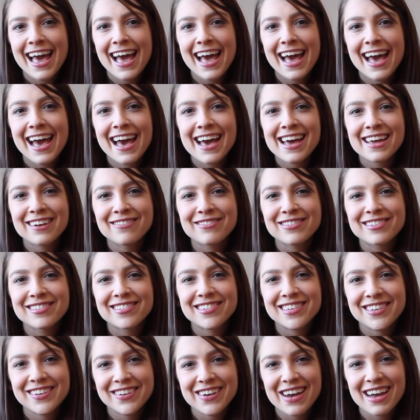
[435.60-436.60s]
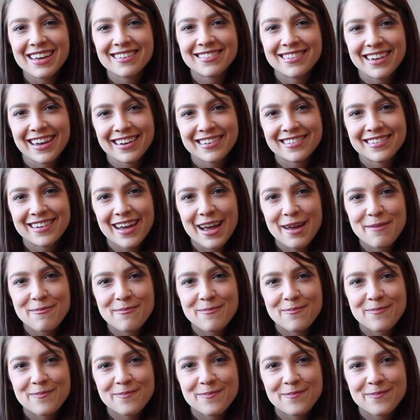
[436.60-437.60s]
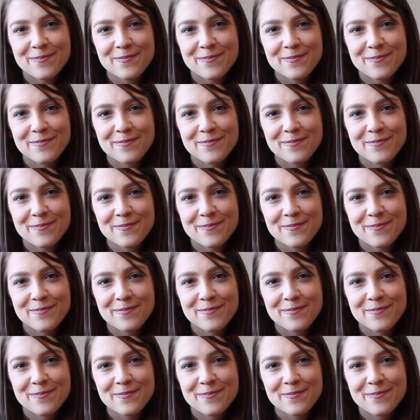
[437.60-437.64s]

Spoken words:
and we'll see you guys next time.